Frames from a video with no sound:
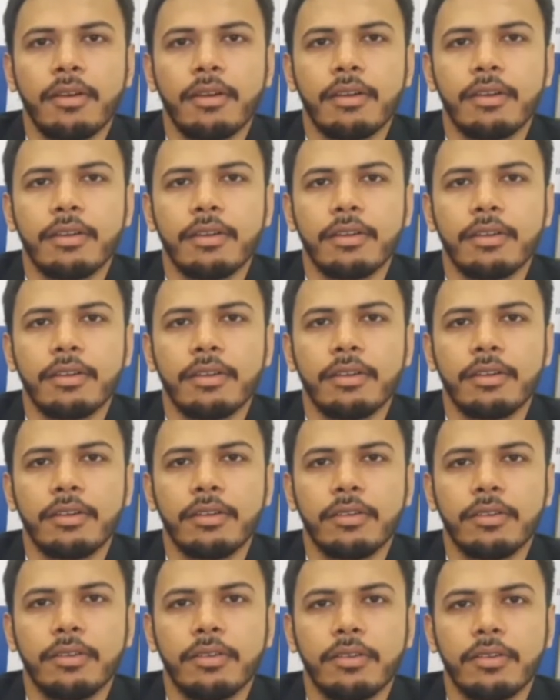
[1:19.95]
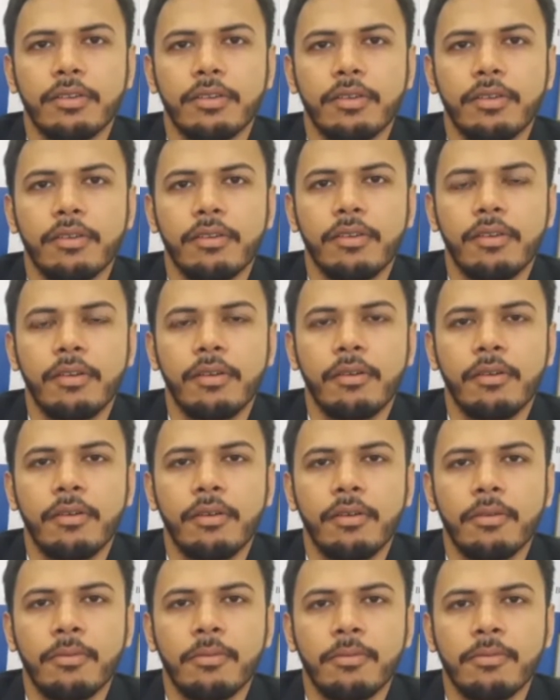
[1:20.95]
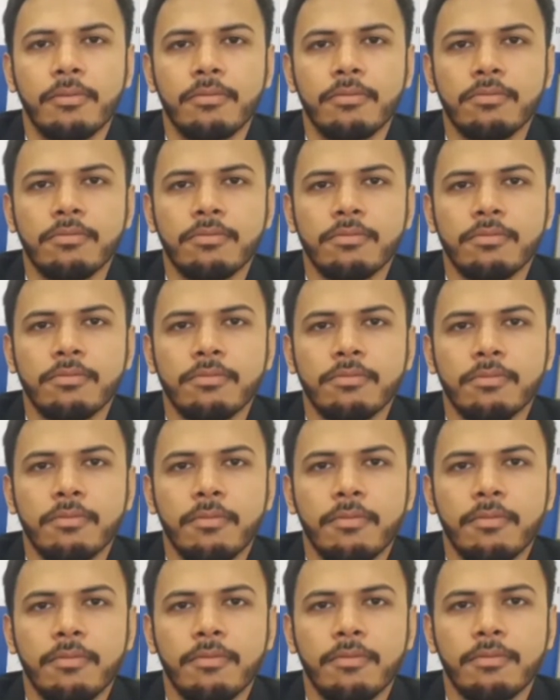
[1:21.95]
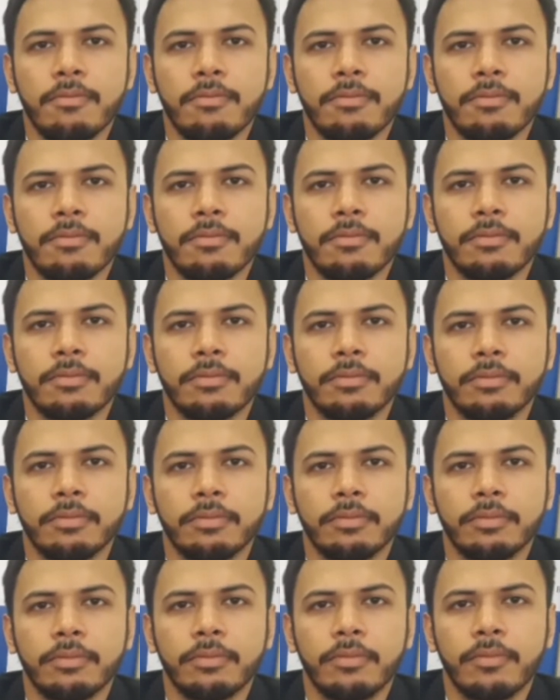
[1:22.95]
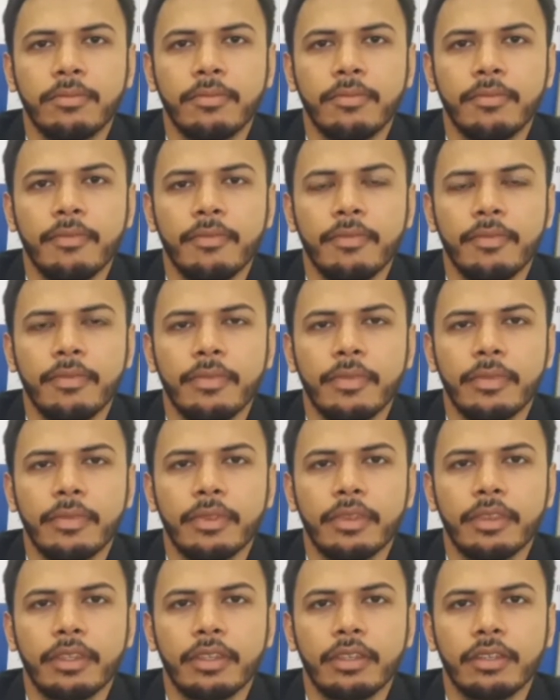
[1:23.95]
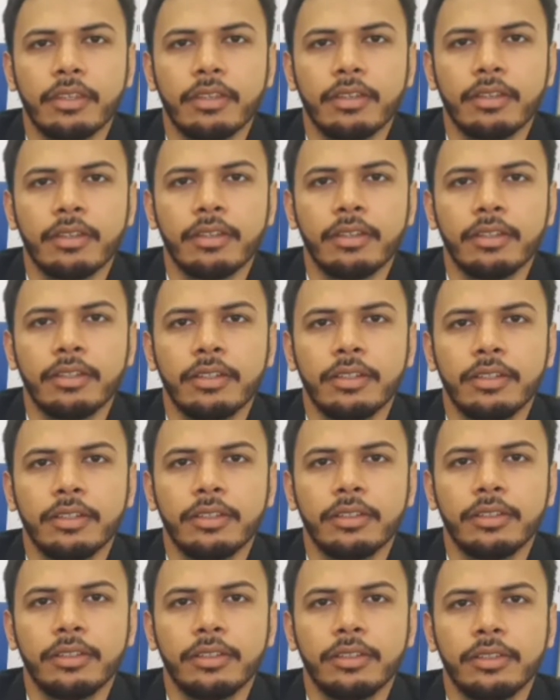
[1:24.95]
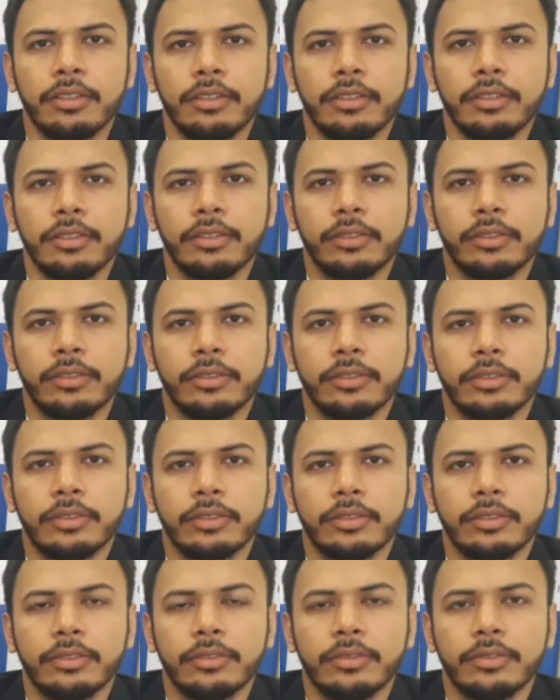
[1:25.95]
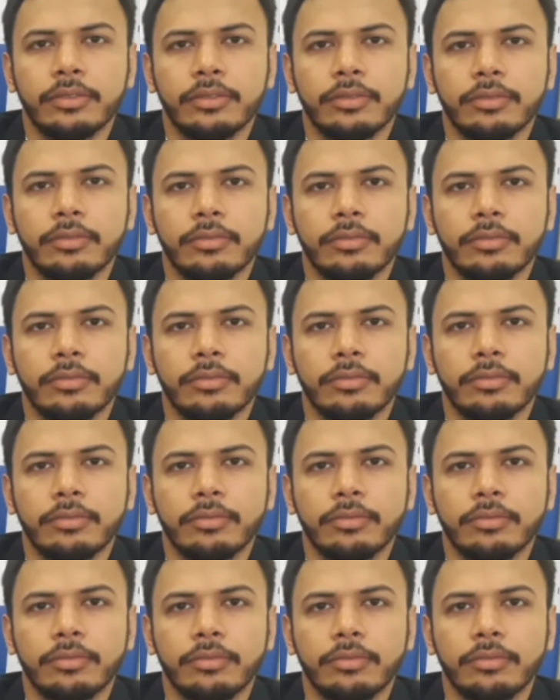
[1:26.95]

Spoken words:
(silent)